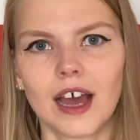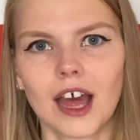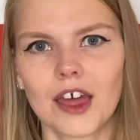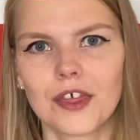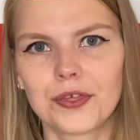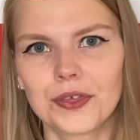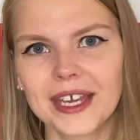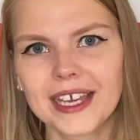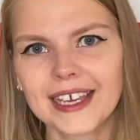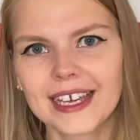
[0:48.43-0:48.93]

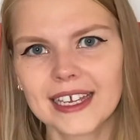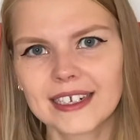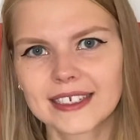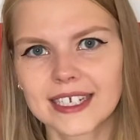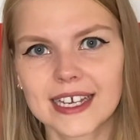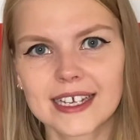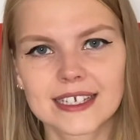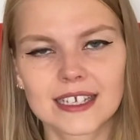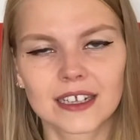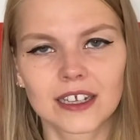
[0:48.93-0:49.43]
Thinking
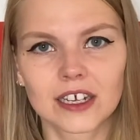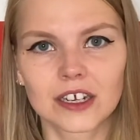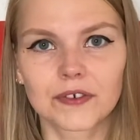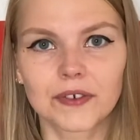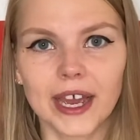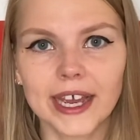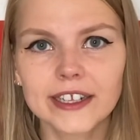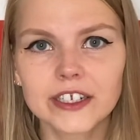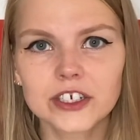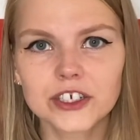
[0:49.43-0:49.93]
takes a lot of
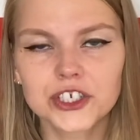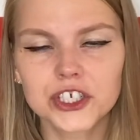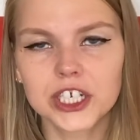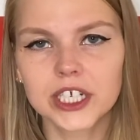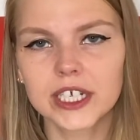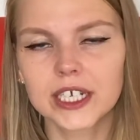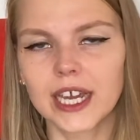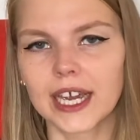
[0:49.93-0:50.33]
energy,